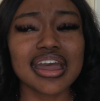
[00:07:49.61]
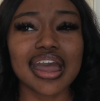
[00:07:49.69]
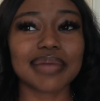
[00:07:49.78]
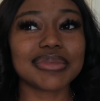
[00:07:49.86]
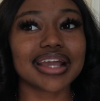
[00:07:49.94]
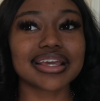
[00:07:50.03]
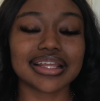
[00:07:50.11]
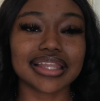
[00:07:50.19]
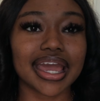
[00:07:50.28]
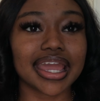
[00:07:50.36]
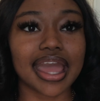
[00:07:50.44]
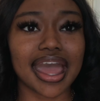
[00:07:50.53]
I'm not gonna
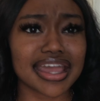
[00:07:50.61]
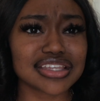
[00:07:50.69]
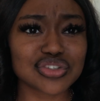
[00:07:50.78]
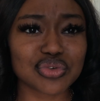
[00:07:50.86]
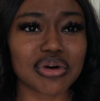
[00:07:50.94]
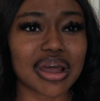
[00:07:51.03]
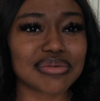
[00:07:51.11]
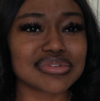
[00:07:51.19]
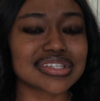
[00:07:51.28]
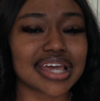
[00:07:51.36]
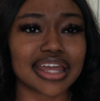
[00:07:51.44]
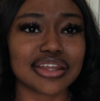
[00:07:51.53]
lie, in high school I was
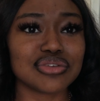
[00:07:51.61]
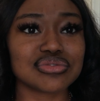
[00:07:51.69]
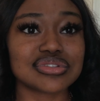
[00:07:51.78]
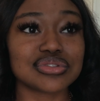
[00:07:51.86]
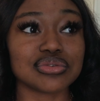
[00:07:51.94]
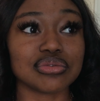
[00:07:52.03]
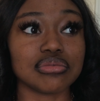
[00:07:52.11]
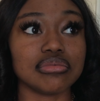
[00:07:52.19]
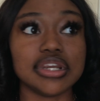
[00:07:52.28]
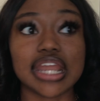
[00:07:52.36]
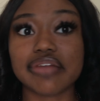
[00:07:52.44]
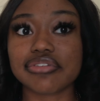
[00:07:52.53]
kind of used to
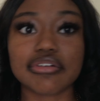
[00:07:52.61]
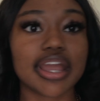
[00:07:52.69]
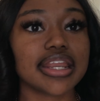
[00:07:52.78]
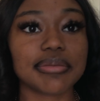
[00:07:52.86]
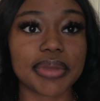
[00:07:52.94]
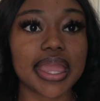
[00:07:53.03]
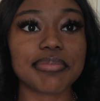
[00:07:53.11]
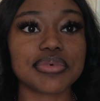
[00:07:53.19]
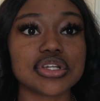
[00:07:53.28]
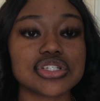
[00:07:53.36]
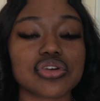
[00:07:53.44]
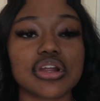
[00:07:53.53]
never writing
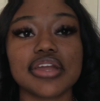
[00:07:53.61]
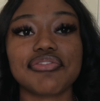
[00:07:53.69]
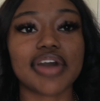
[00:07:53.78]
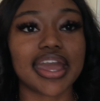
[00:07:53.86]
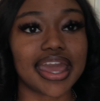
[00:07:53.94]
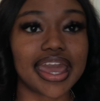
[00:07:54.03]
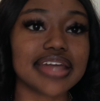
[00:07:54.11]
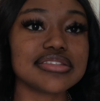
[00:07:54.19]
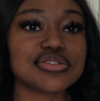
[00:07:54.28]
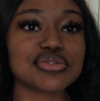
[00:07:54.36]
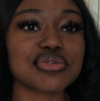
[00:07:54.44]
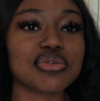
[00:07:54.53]
papers, or if I had
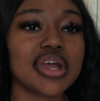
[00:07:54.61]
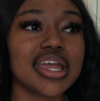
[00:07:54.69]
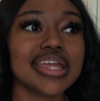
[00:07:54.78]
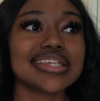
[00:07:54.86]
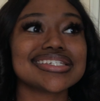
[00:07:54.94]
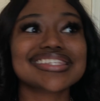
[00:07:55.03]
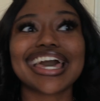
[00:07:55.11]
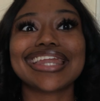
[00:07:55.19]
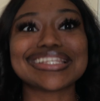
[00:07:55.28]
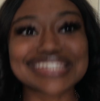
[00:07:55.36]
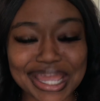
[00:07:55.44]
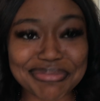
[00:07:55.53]
to, just kind
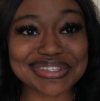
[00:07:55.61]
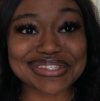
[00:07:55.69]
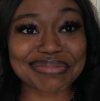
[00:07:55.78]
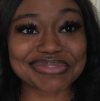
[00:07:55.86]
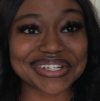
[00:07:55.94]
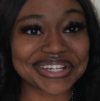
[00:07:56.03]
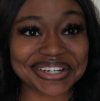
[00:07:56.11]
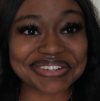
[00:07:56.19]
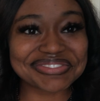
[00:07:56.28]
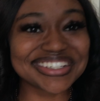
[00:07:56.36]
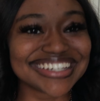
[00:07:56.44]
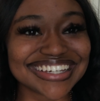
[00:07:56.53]
of typing something up.